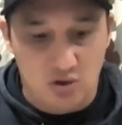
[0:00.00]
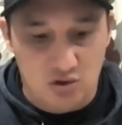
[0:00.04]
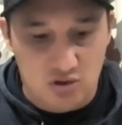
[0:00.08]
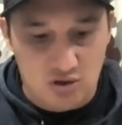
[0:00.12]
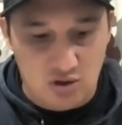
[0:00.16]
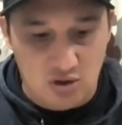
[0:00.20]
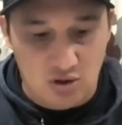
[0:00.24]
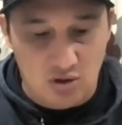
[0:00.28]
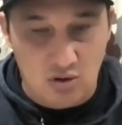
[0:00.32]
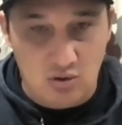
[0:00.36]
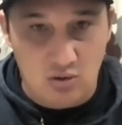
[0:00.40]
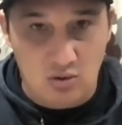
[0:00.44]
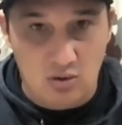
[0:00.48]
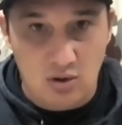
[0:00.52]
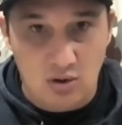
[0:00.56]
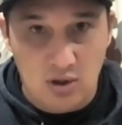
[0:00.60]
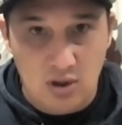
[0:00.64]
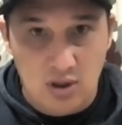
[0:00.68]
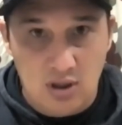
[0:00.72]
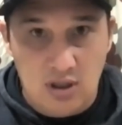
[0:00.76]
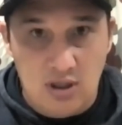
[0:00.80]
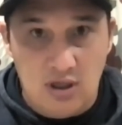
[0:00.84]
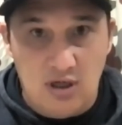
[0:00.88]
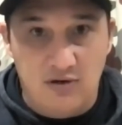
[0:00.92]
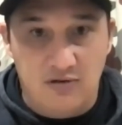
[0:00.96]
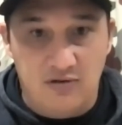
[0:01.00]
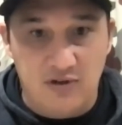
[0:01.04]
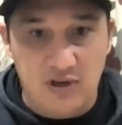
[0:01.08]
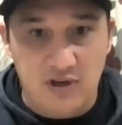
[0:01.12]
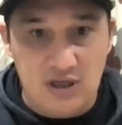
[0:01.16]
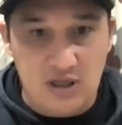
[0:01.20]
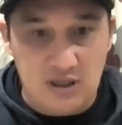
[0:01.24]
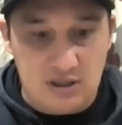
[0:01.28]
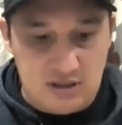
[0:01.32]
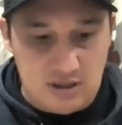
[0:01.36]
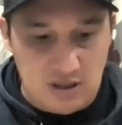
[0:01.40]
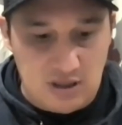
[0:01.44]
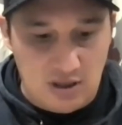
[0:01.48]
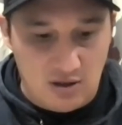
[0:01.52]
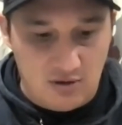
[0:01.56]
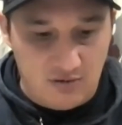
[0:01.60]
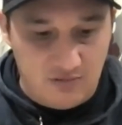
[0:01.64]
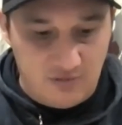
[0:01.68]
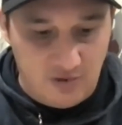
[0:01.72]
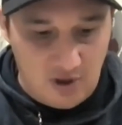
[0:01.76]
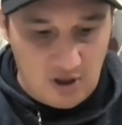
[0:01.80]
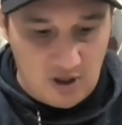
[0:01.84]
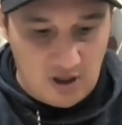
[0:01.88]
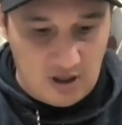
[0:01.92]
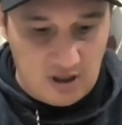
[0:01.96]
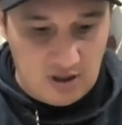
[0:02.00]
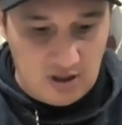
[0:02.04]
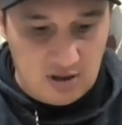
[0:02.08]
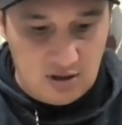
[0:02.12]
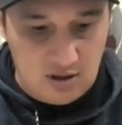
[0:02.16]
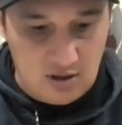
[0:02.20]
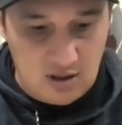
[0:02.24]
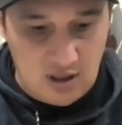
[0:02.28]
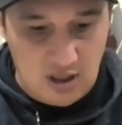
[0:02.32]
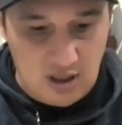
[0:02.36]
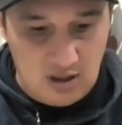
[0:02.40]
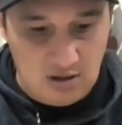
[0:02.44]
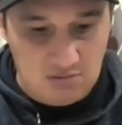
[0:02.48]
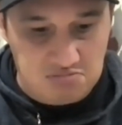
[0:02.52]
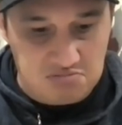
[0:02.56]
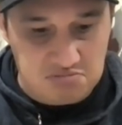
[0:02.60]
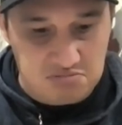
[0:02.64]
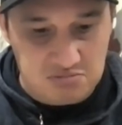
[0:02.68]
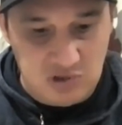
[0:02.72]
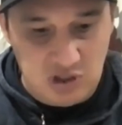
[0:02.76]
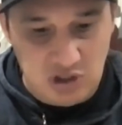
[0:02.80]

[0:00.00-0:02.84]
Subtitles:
So if he gets out of line and,